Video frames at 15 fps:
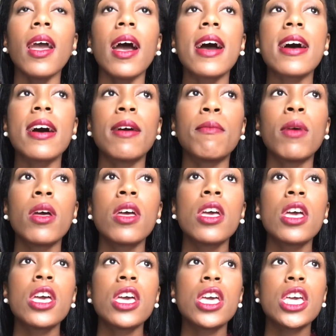Um,
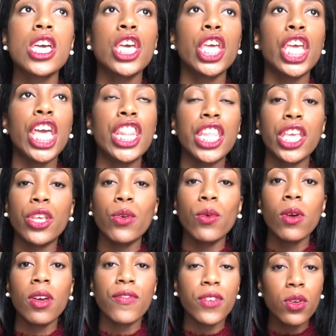and then
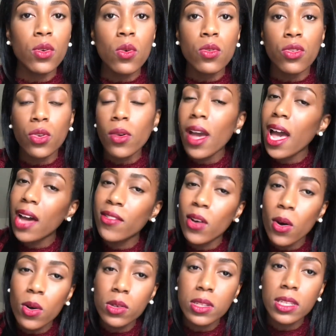you, if you do have
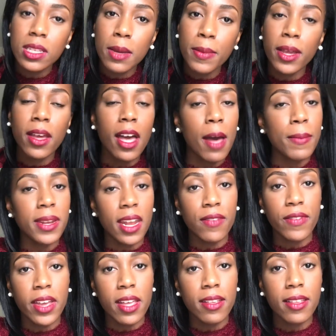goals to become an
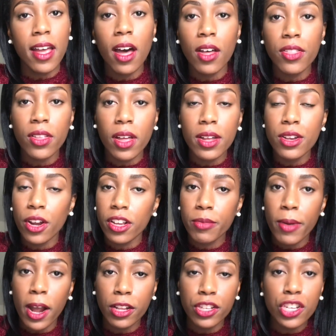advanced health nurse
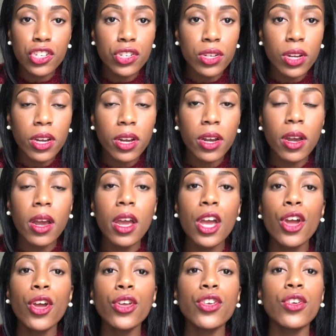practitioner,
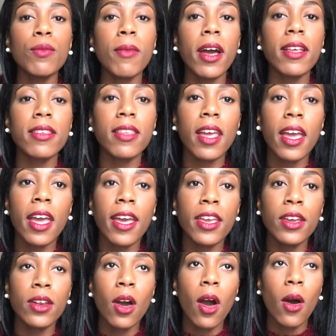you might say,
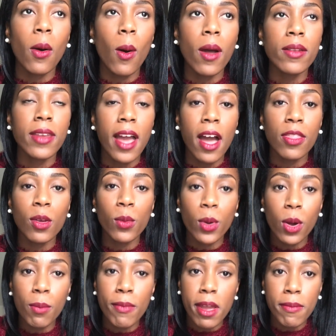you know, down the
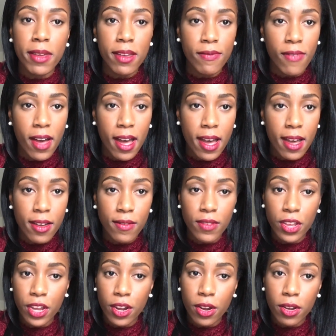road, maybe five
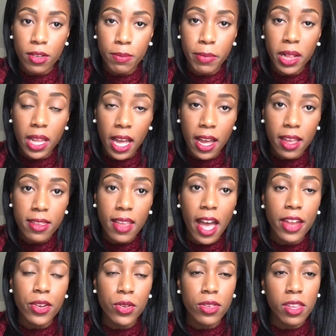years plus,
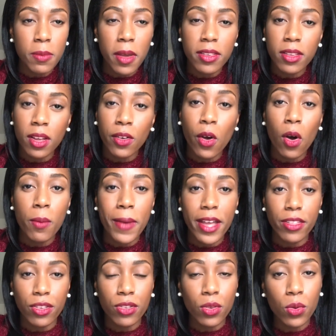I do see myself going
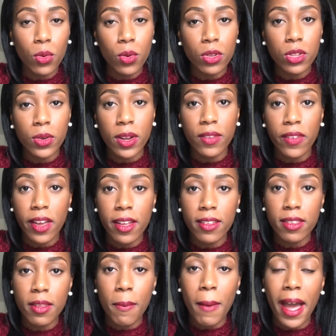back to school to
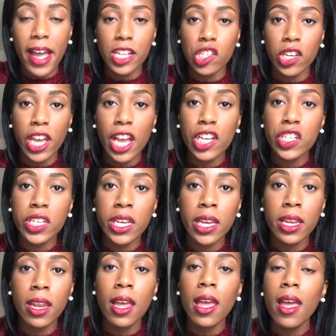advance my
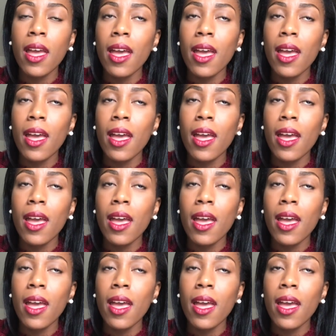education.